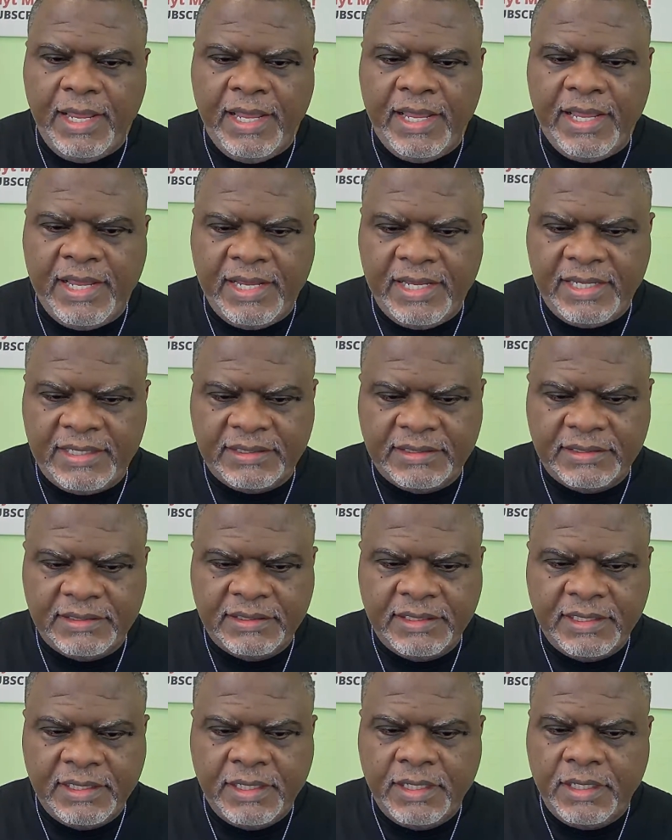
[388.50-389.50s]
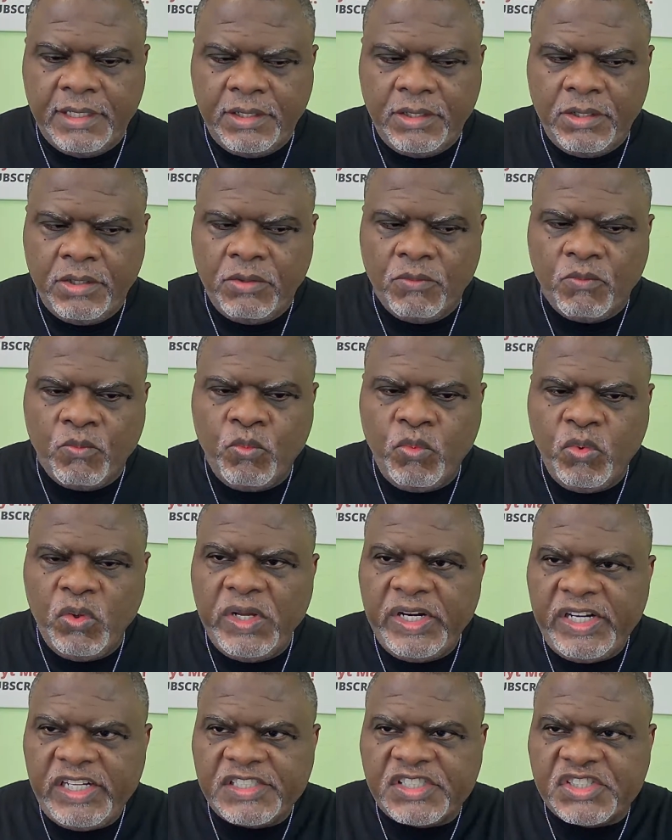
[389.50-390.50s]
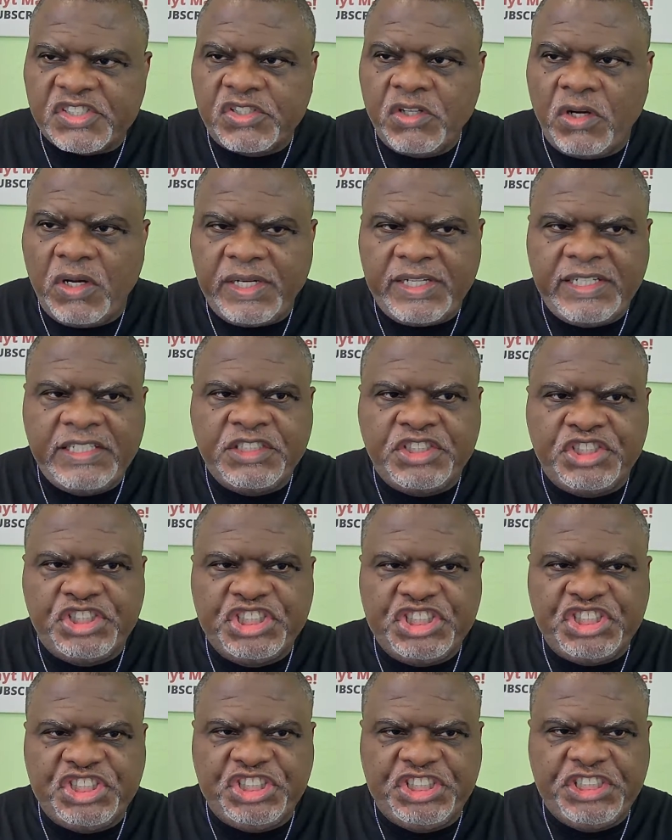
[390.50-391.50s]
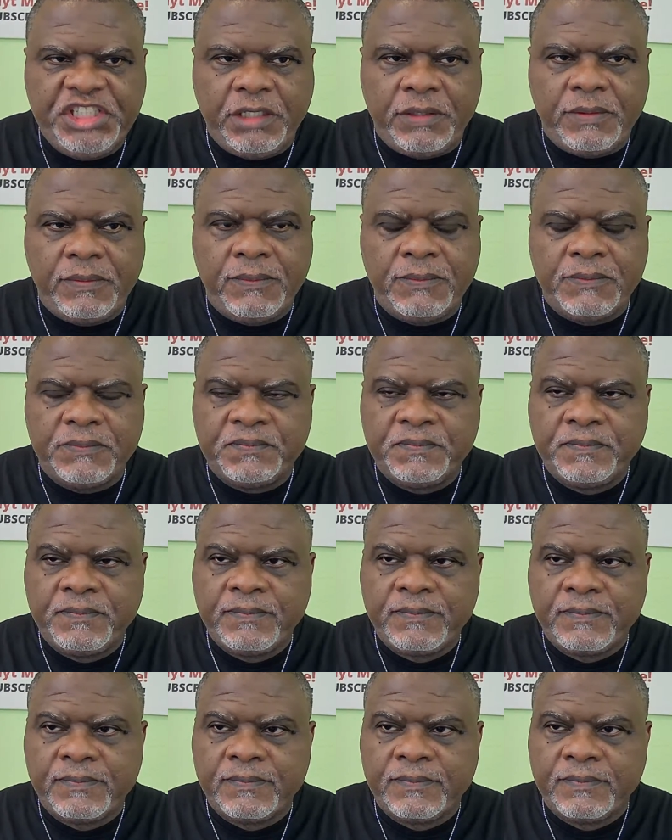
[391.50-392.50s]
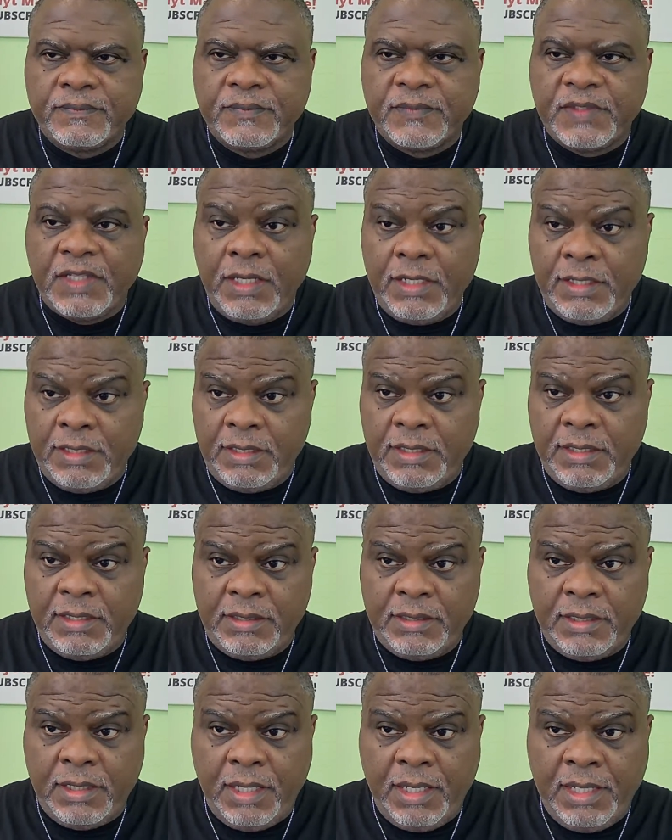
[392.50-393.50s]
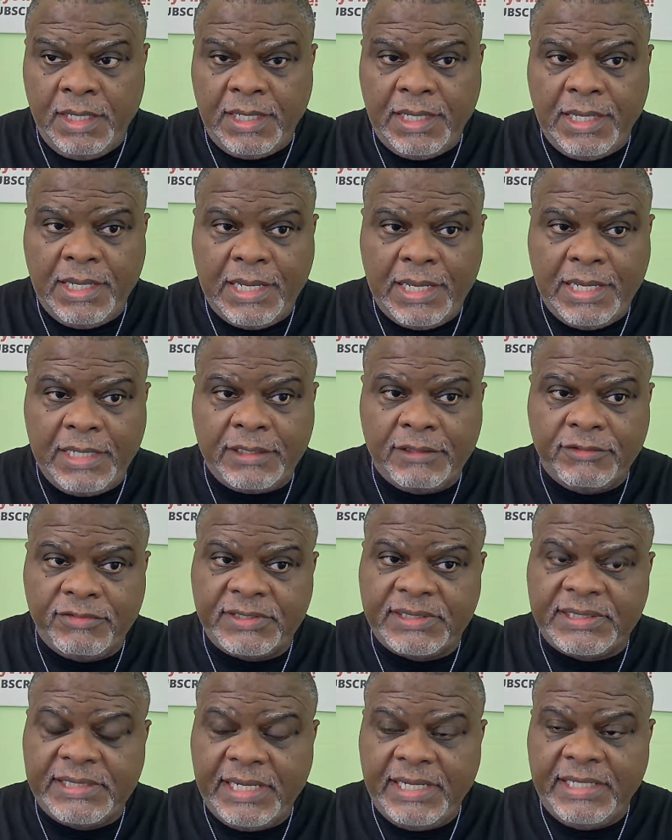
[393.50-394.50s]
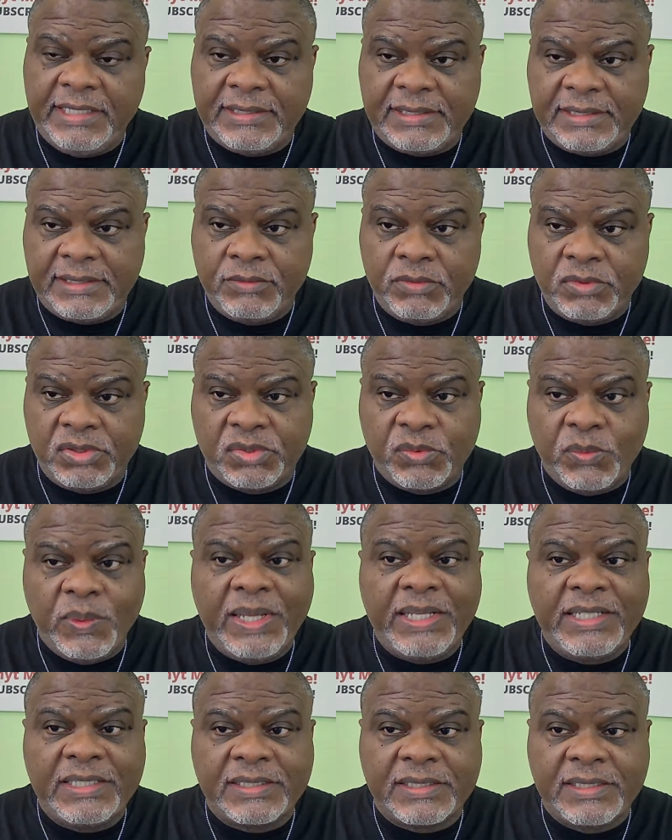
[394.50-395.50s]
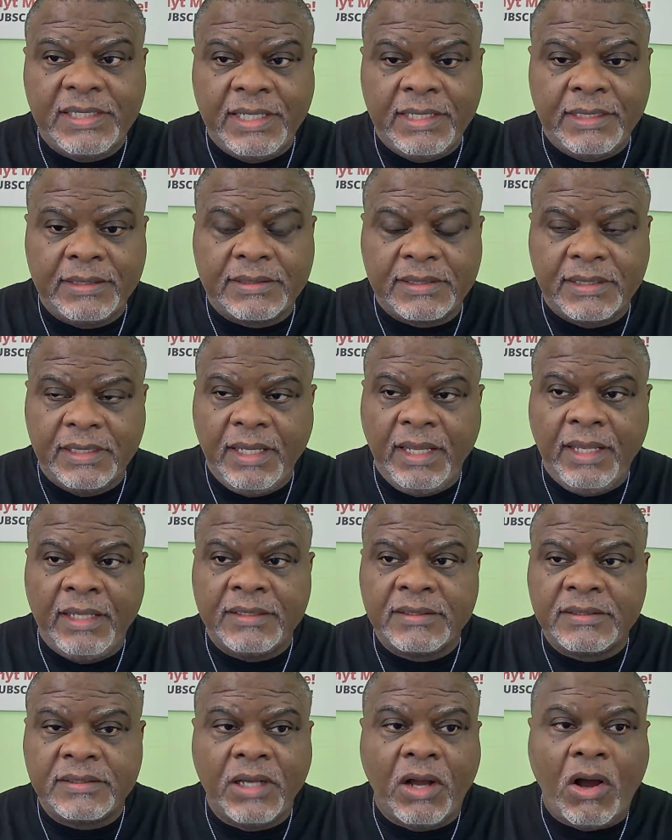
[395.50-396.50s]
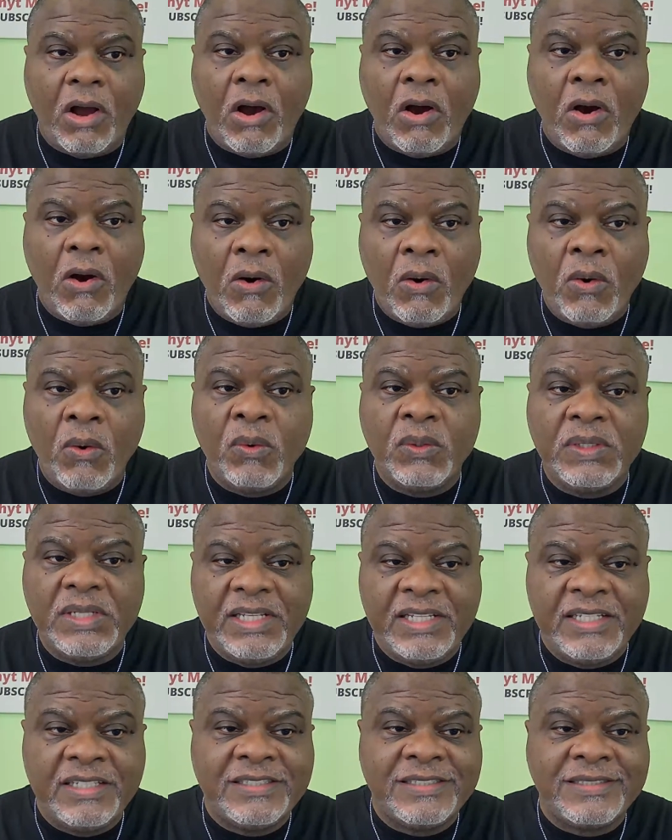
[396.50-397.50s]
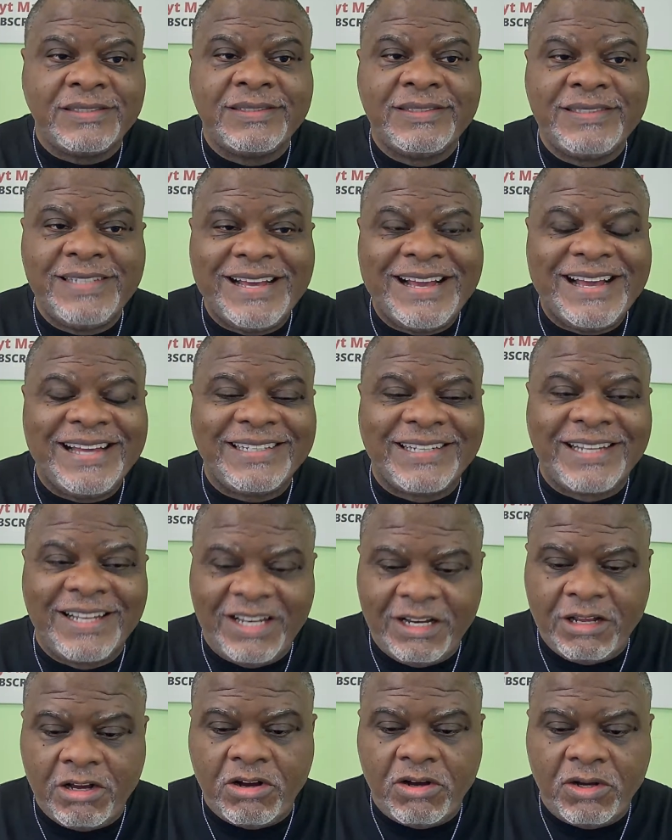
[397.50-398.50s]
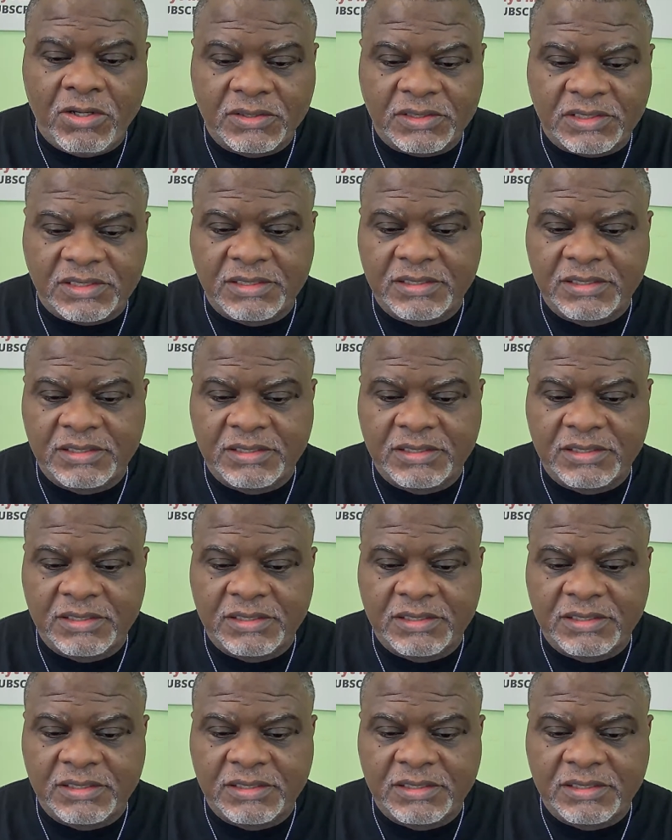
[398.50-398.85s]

and what is starting to show in a lot of states, swing states, is all is not lost